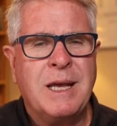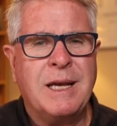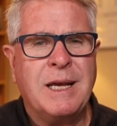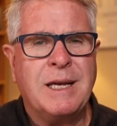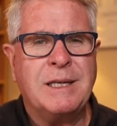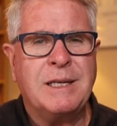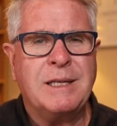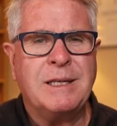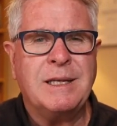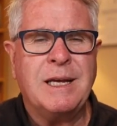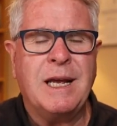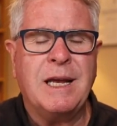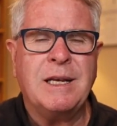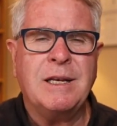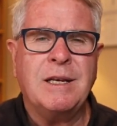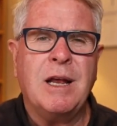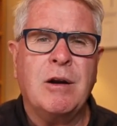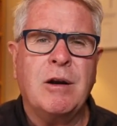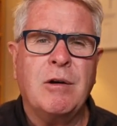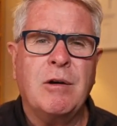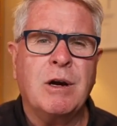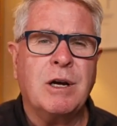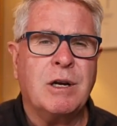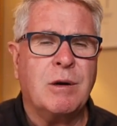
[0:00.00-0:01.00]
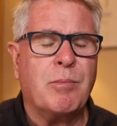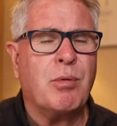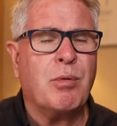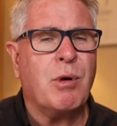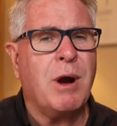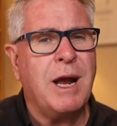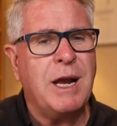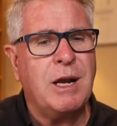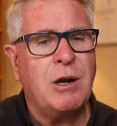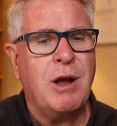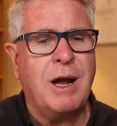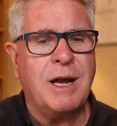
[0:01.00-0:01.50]
And I'm going to
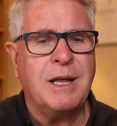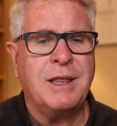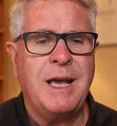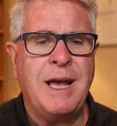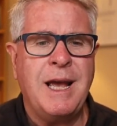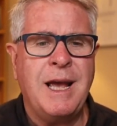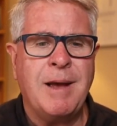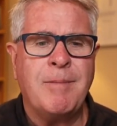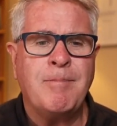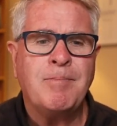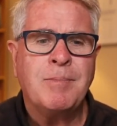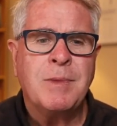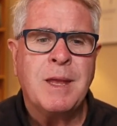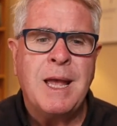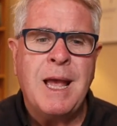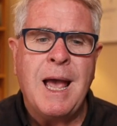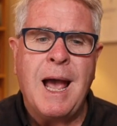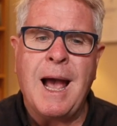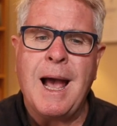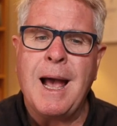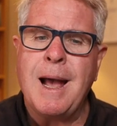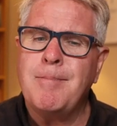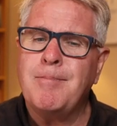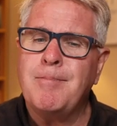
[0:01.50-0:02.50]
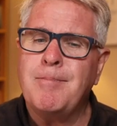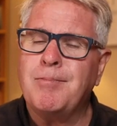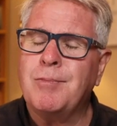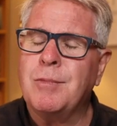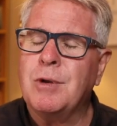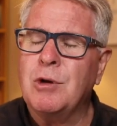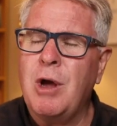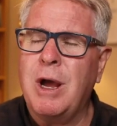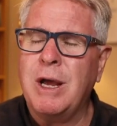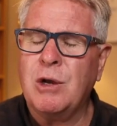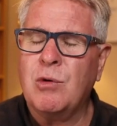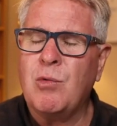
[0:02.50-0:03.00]
pray like that.
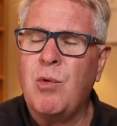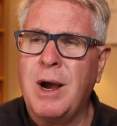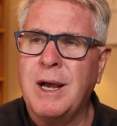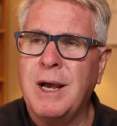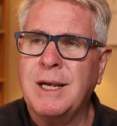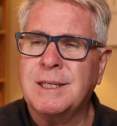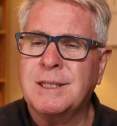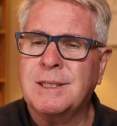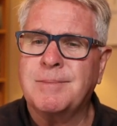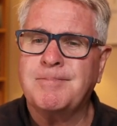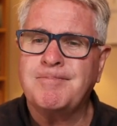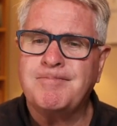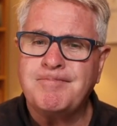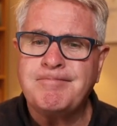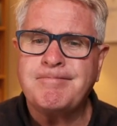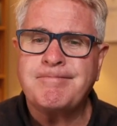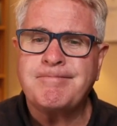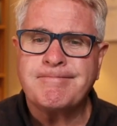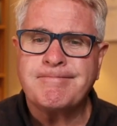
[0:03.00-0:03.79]
Likewise,